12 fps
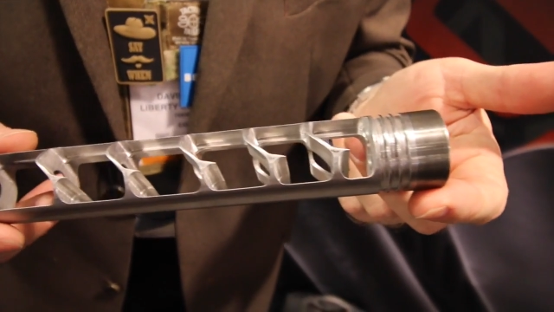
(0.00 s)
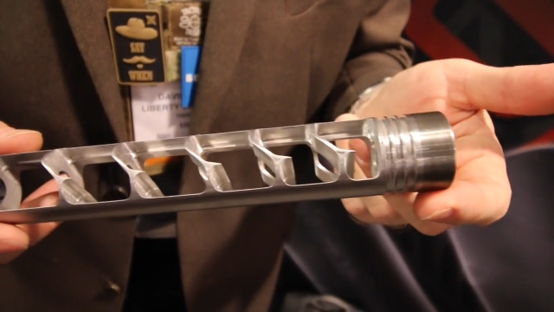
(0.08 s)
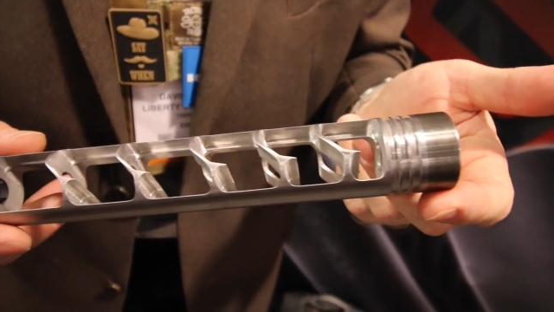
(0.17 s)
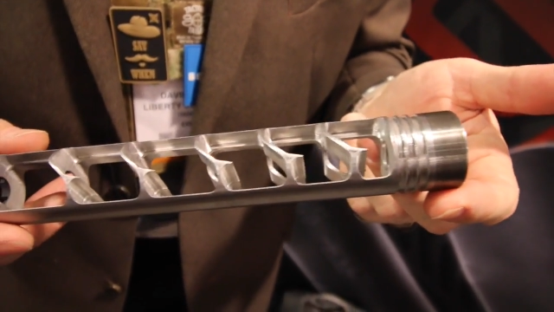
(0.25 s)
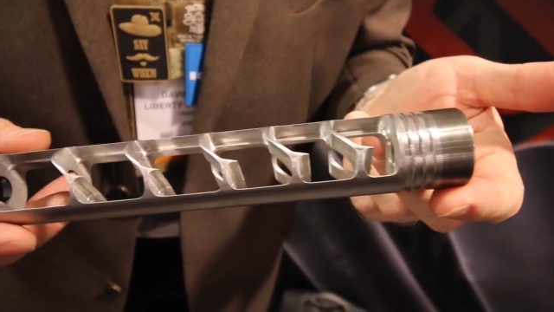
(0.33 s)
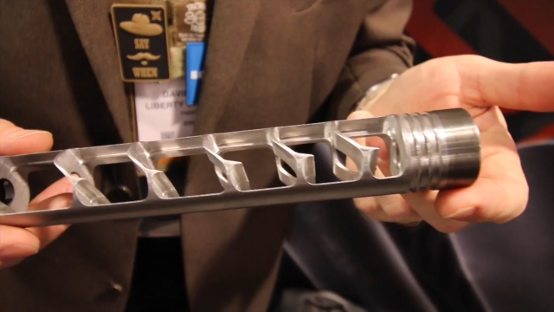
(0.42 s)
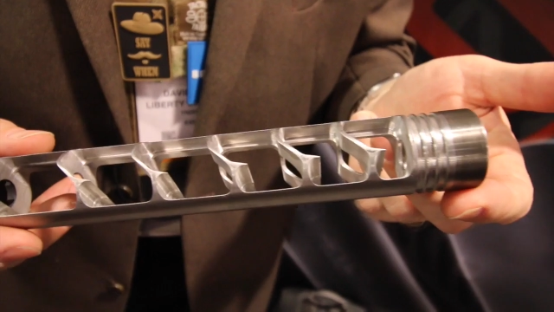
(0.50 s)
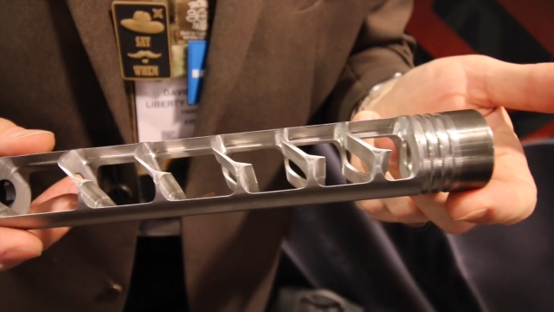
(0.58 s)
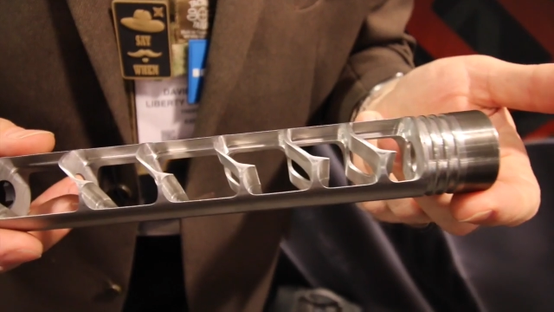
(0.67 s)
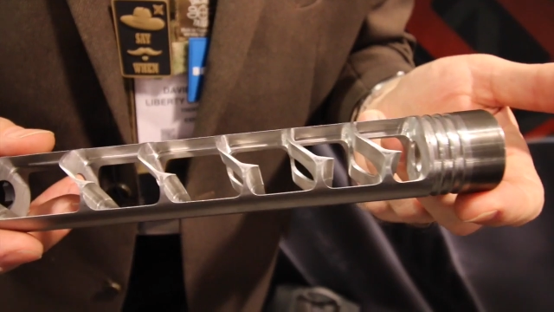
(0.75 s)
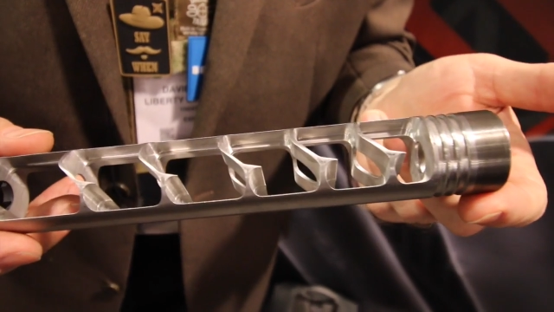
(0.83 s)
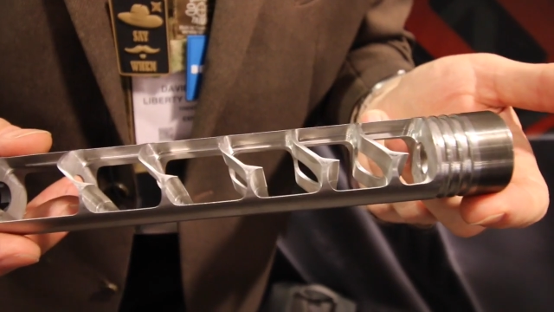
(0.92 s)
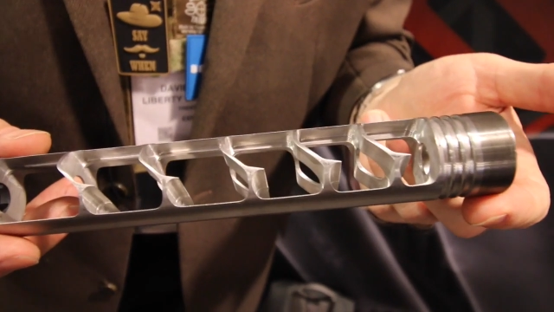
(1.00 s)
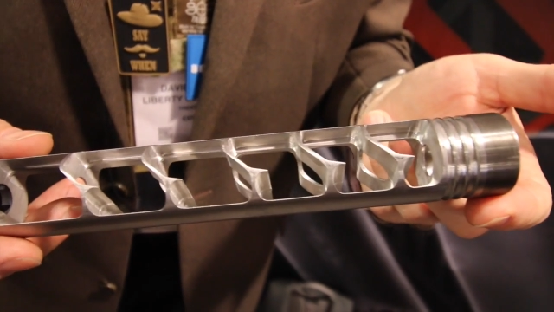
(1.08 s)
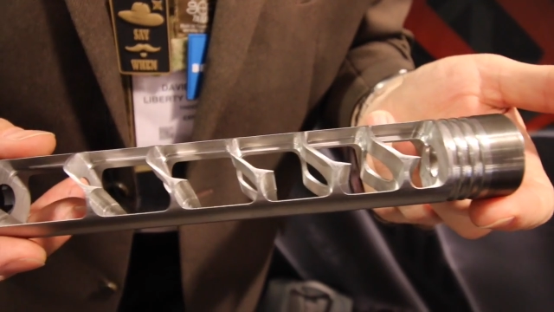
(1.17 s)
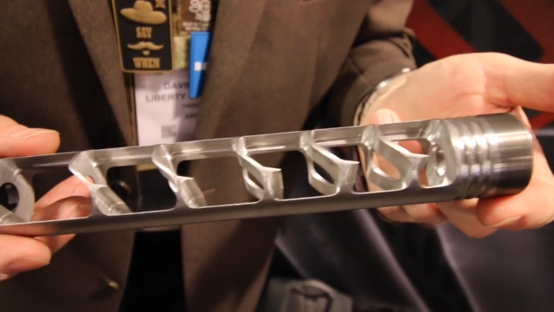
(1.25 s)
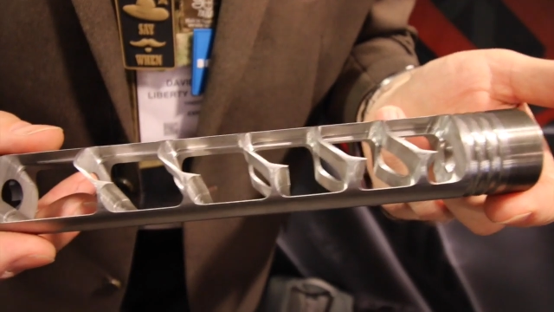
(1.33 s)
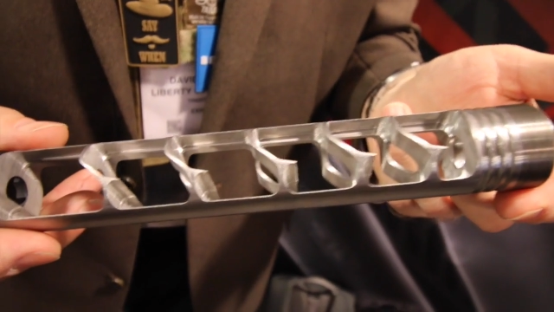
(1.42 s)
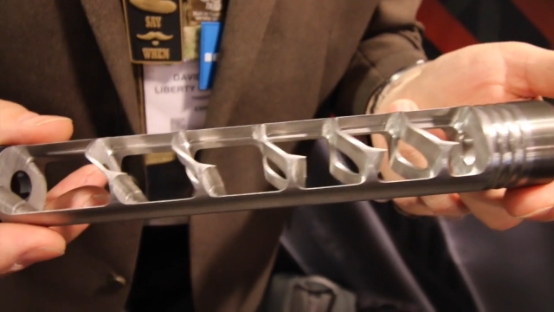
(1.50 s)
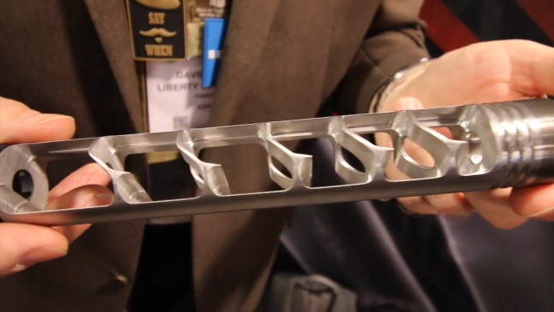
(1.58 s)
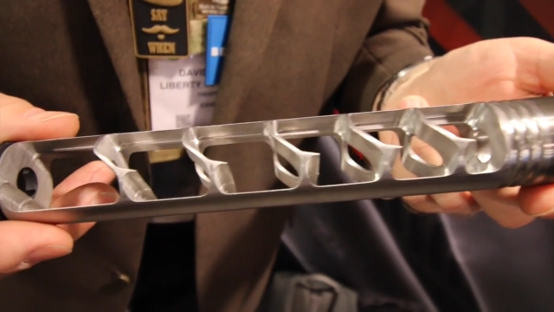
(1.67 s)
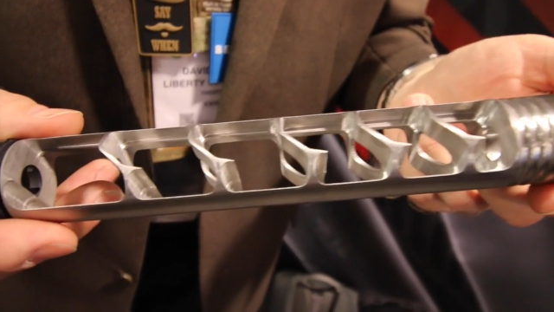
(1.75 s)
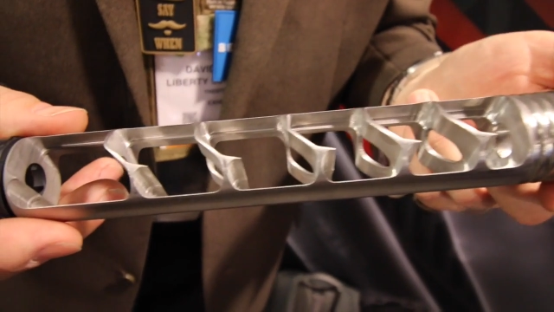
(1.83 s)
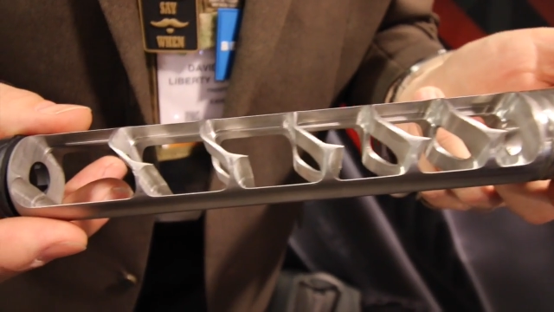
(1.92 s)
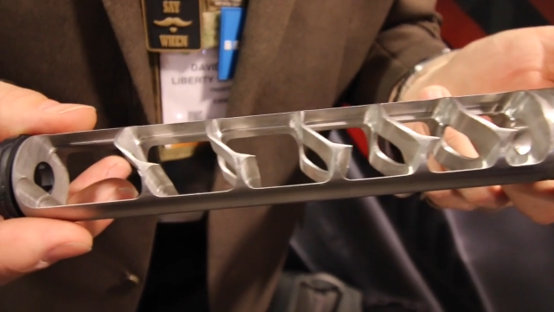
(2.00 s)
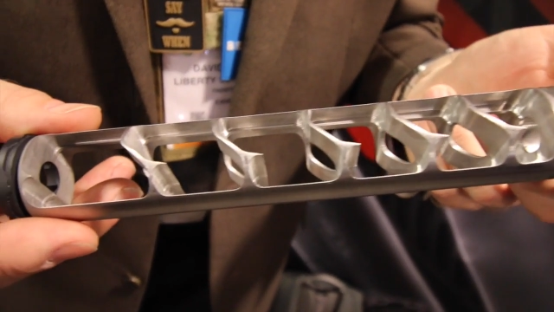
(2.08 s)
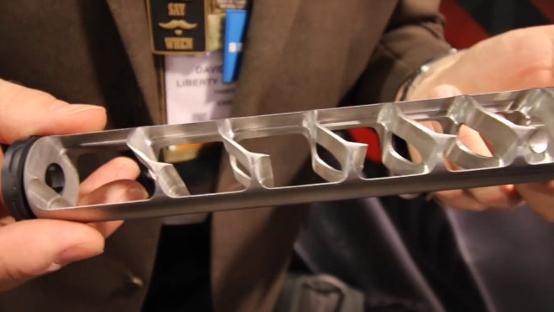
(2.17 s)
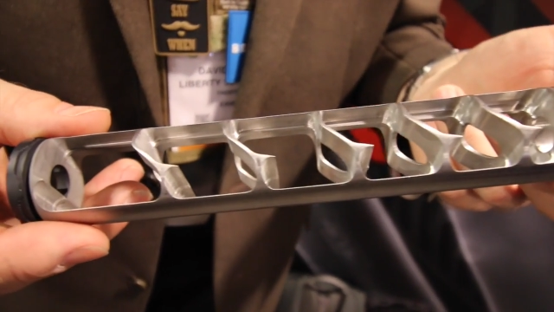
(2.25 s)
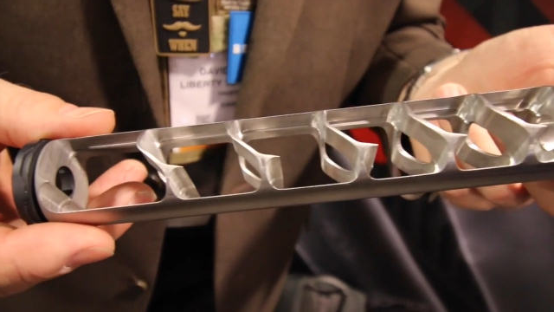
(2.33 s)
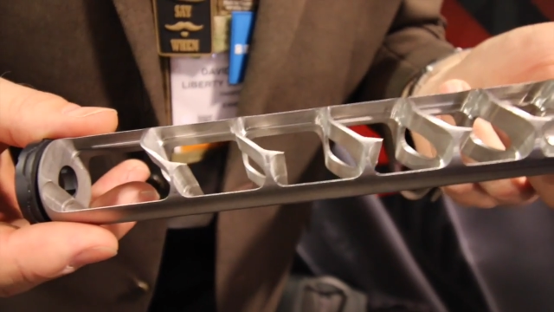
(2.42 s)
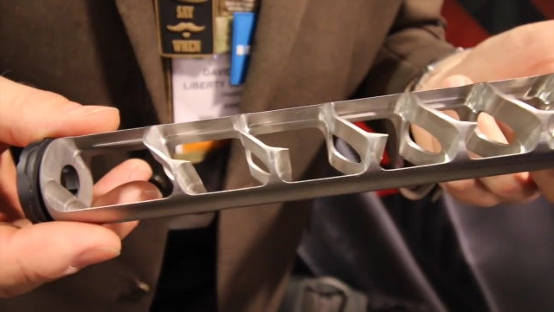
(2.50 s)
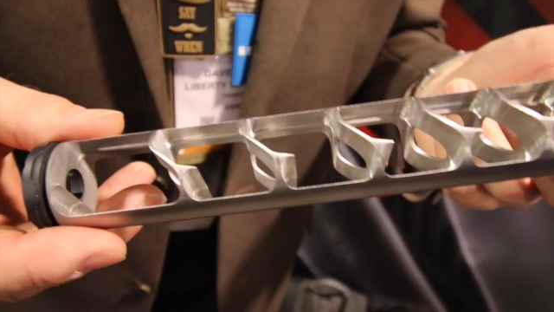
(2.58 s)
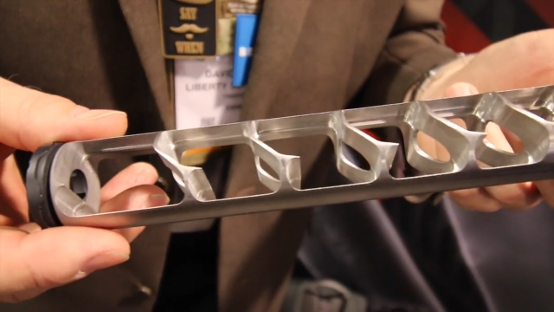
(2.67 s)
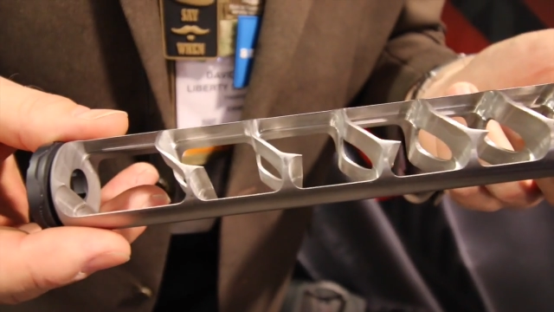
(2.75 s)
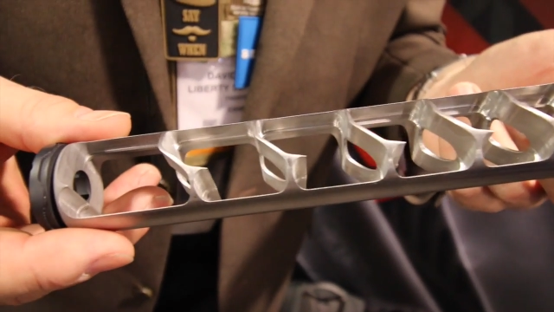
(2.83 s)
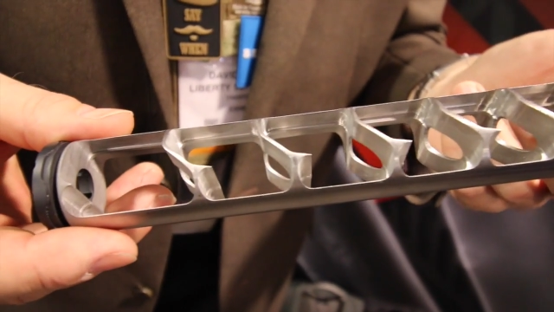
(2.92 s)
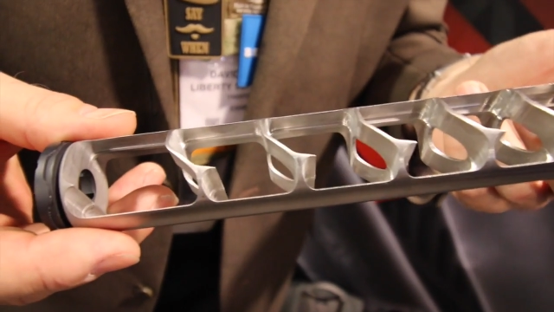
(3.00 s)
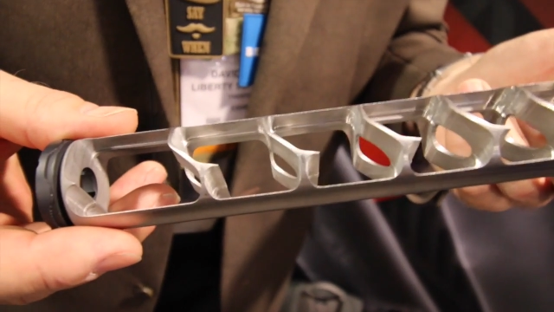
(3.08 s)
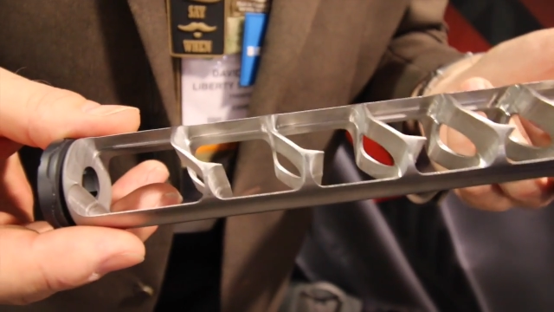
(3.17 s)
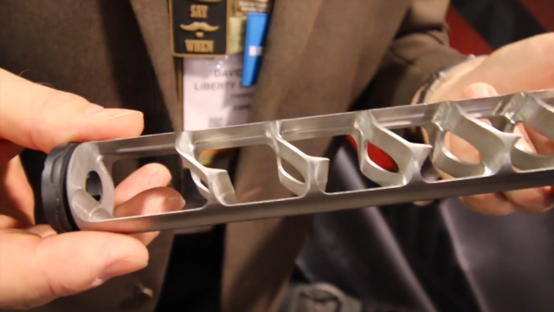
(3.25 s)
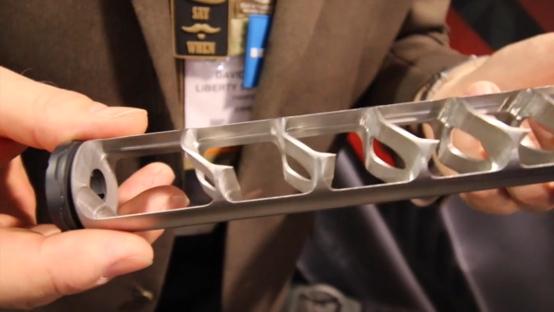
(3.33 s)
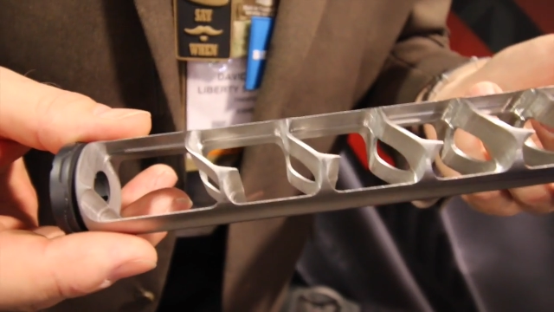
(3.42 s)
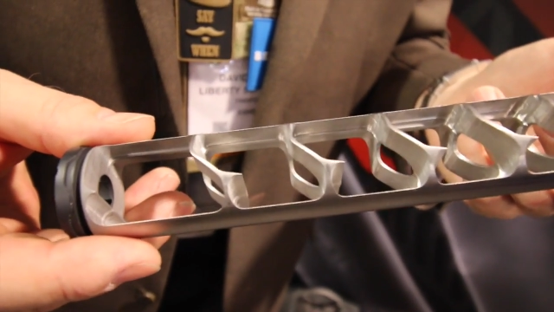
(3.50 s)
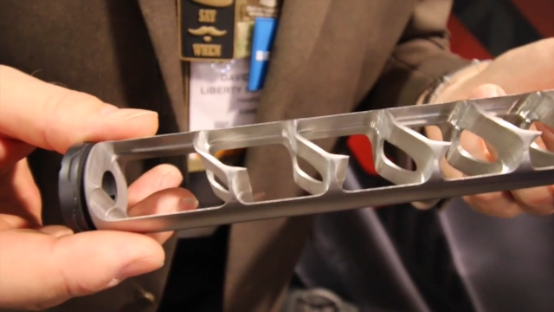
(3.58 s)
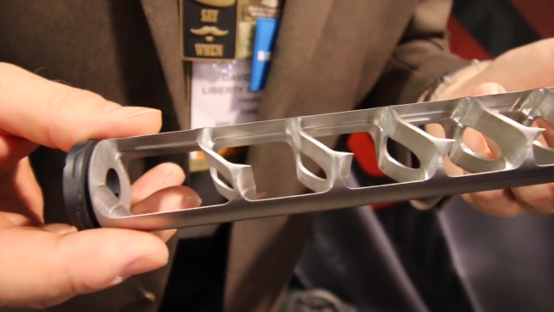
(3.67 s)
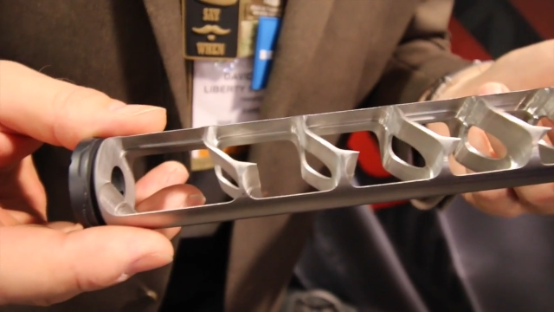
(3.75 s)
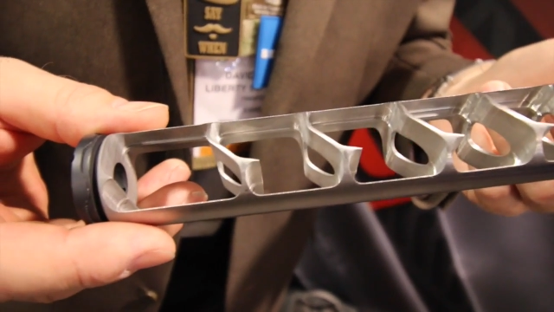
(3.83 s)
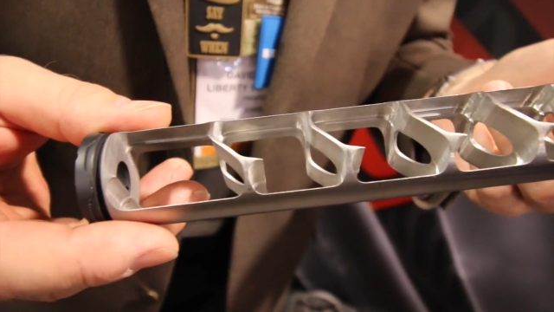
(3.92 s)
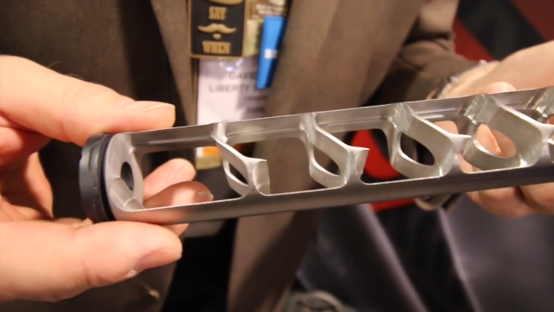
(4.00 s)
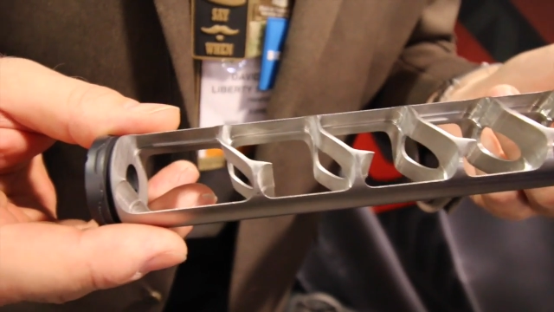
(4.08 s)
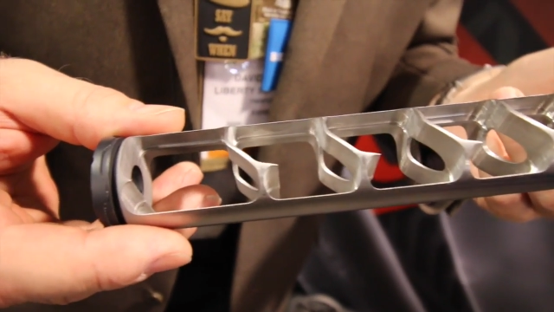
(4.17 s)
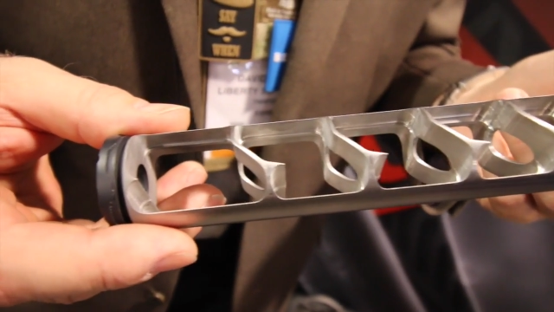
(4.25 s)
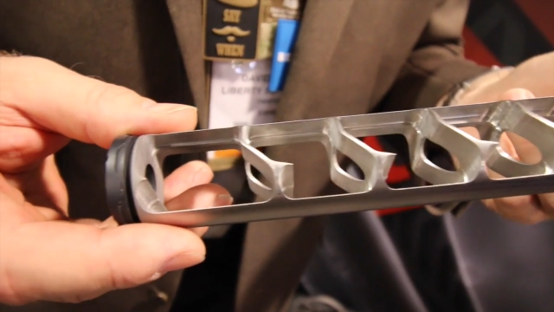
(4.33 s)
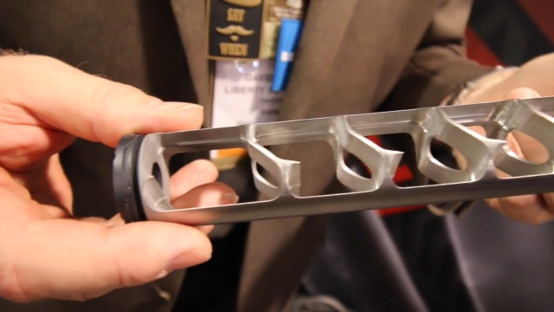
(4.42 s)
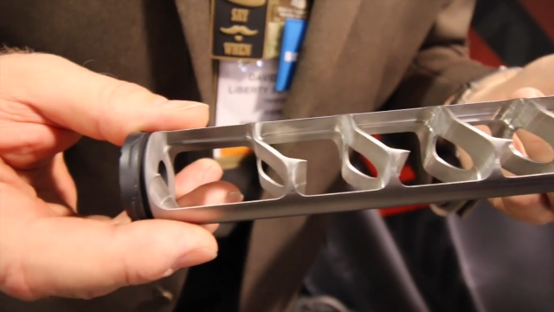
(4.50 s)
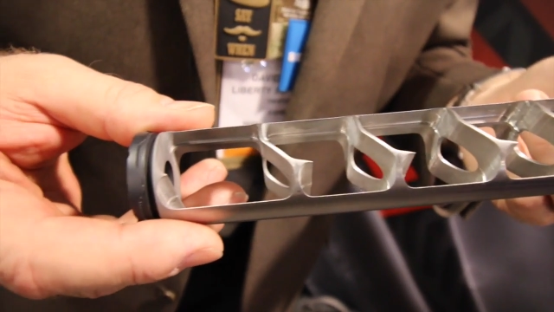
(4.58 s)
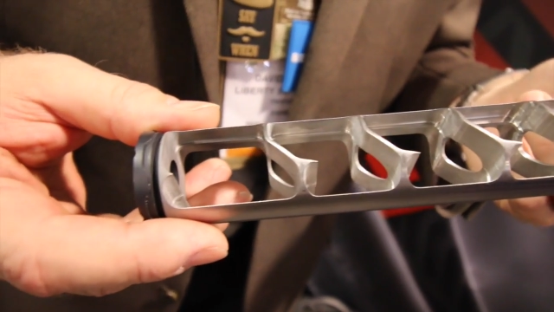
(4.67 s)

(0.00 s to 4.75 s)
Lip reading: Nobody's mouth can be seen.